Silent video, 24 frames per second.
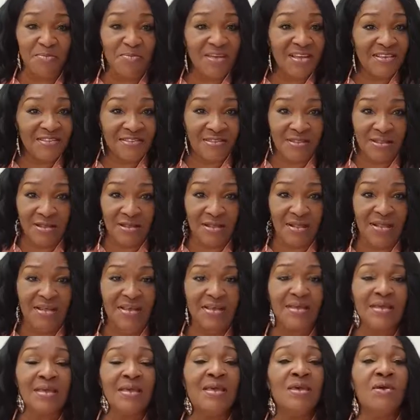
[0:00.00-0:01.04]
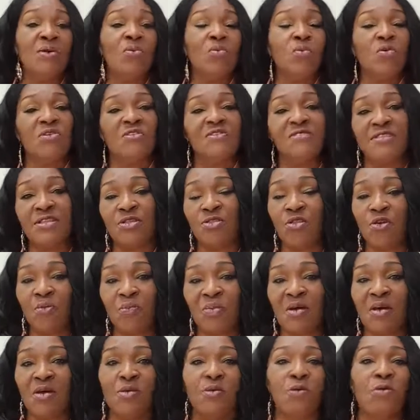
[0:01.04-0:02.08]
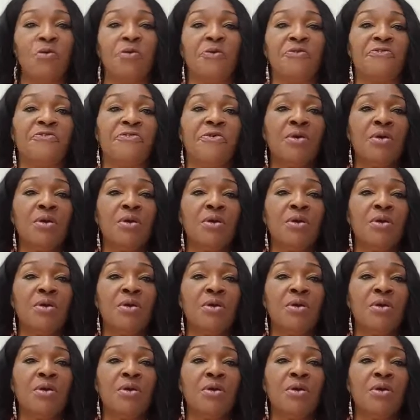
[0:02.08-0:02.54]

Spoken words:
personally was the number of